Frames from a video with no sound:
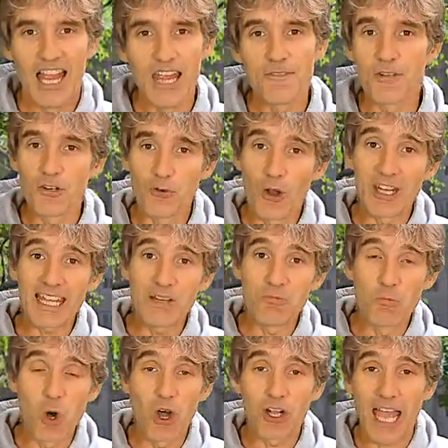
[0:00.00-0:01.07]
If you're running
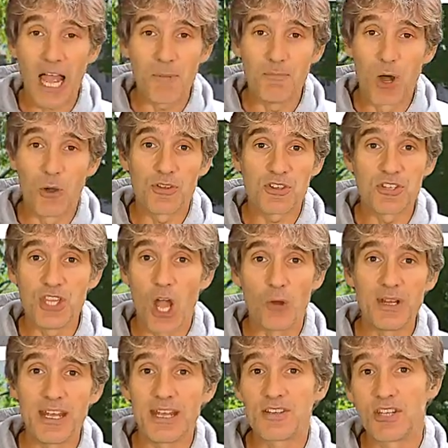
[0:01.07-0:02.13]
in workout mode, there's no
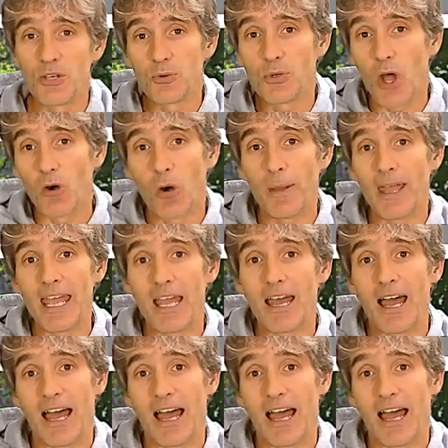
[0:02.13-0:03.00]
need to go up here